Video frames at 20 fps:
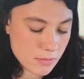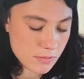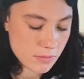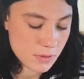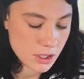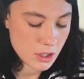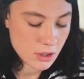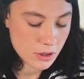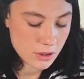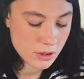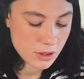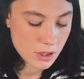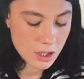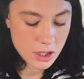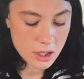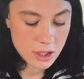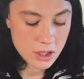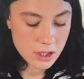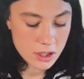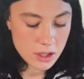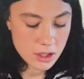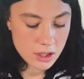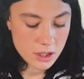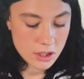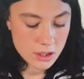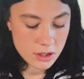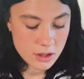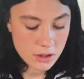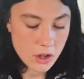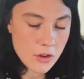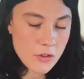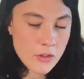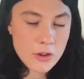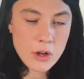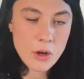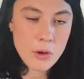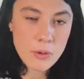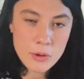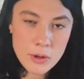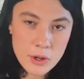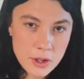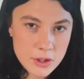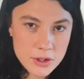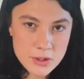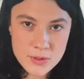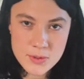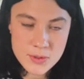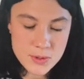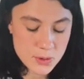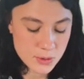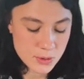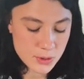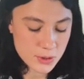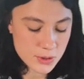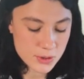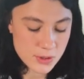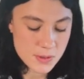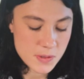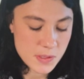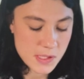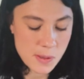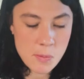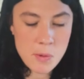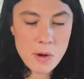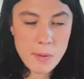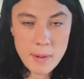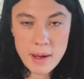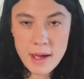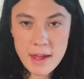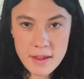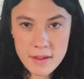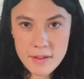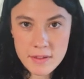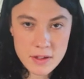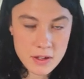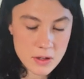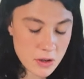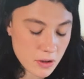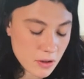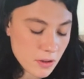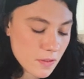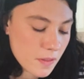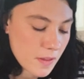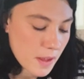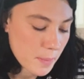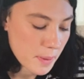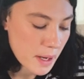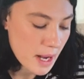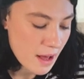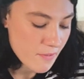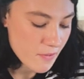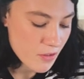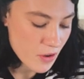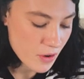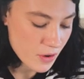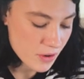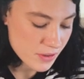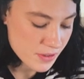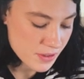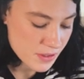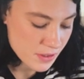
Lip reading: you know, on the Gold Coast or somewhere where, you know, they would have those.